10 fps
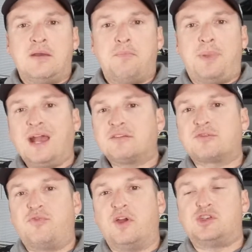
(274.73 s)
Bass
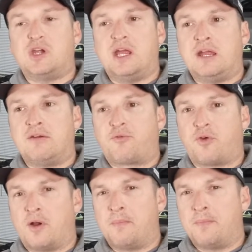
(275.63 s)
fishing
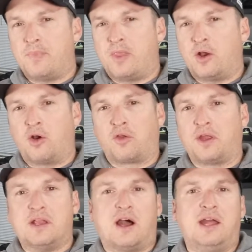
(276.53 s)
from the early
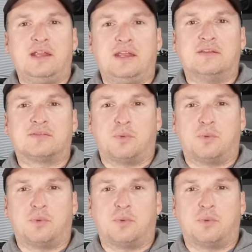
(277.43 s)
90s,